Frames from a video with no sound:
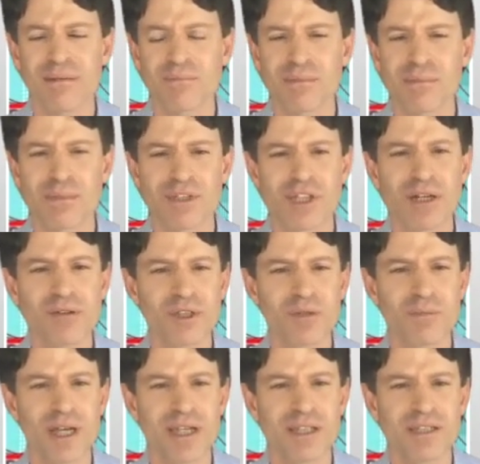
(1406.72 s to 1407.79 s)
shelter
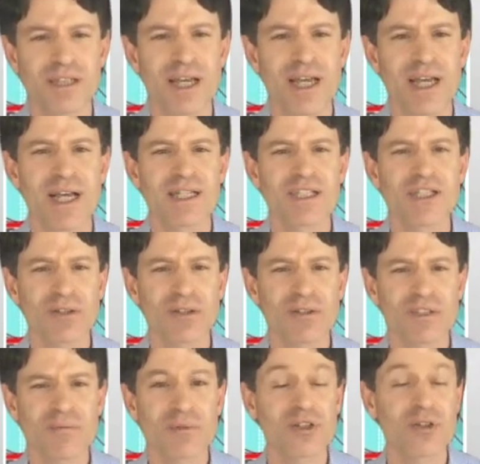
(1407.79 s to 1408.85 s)
space, shelters
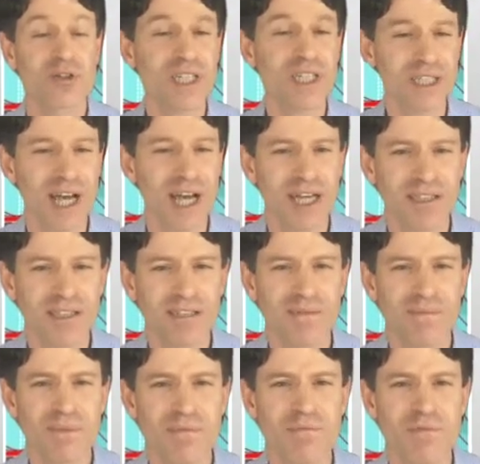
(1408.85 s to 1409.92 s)
have been criticized
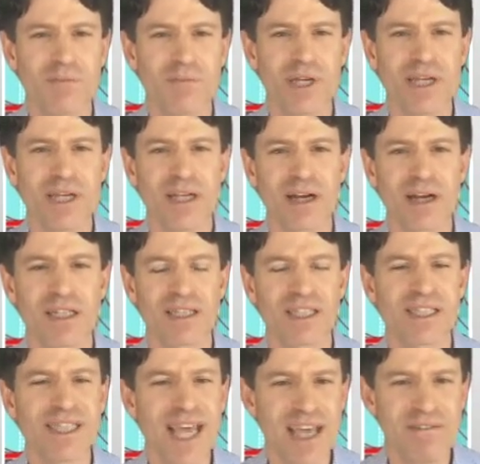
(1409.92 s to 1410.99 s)
for being
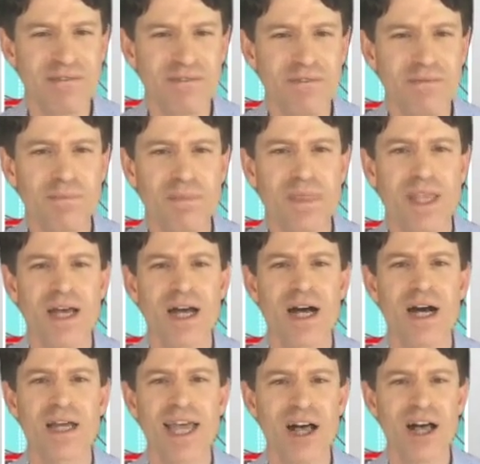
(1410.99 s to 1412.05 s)
unsafe,
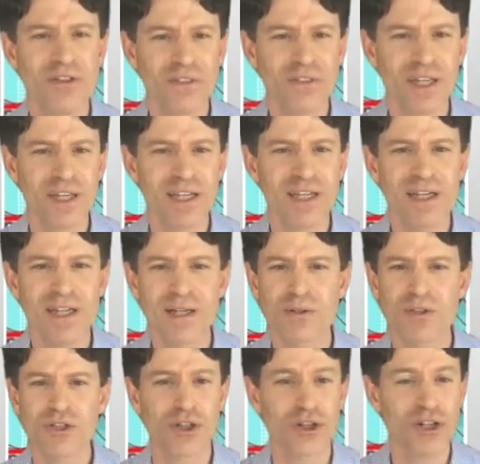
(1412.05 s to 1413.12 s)
unhealthy,
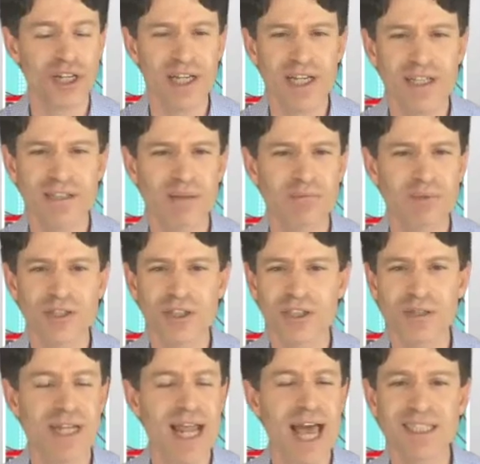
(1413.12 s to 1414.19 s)
dirty, and sometimes
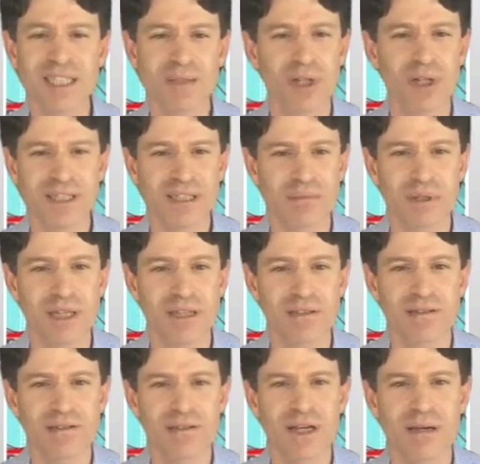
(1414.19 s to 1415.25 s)
just a nasty place to be.
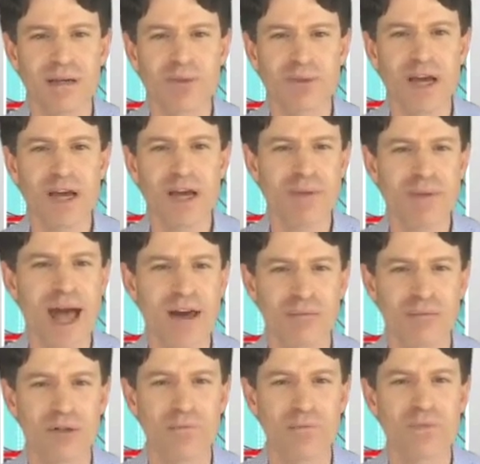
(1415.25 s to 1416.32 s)
So not very
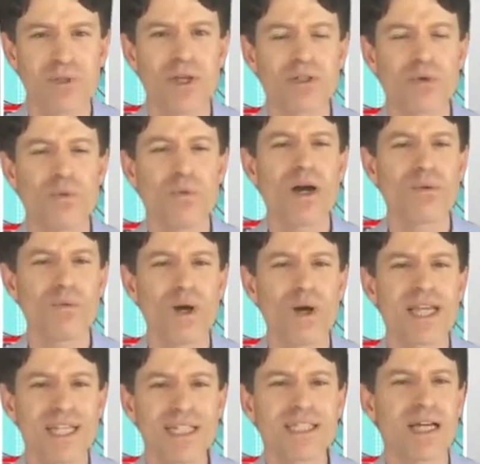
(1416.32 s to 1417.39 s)
palatable. So
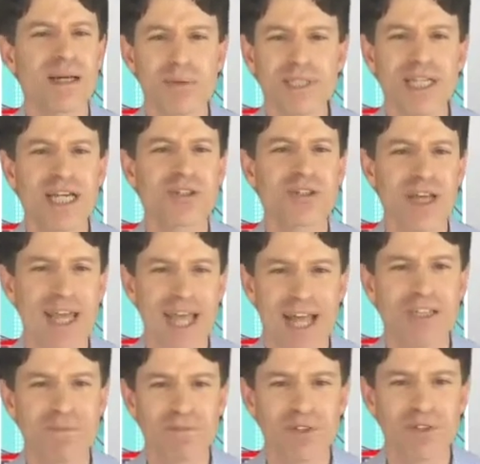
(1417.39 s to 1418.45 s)
what is a potential
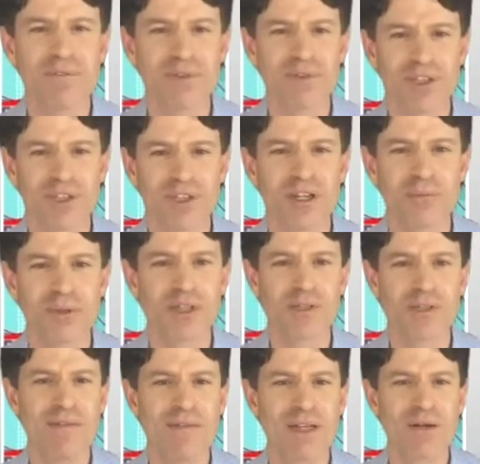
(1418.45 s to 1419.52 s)
answer for San Francisco? Because
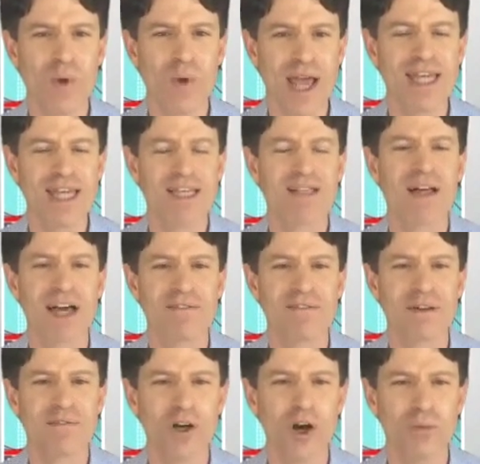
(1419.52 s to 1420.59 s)
having a waiting line
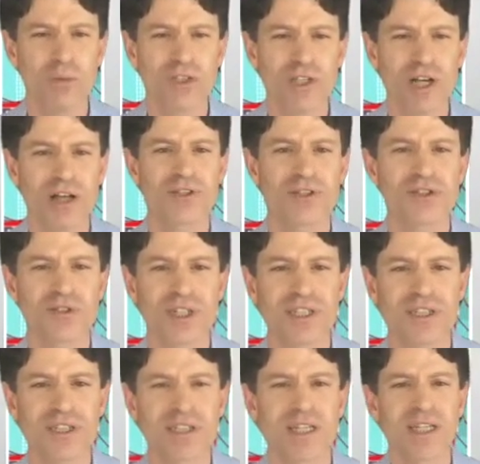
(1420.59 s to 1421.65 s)
of the homeless on the
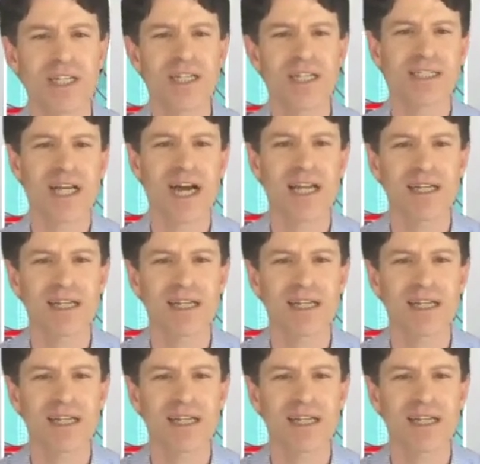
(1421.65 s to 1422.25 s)
streets is not